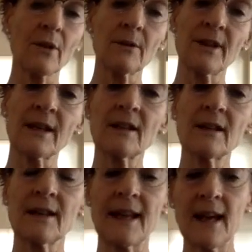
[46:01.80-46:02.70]
thinking
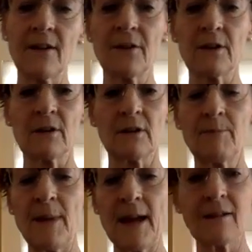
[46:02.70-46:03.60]
that they have a
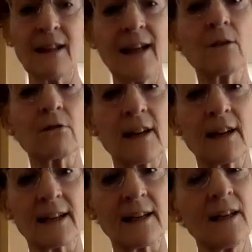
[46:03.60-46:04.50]
bad leg already.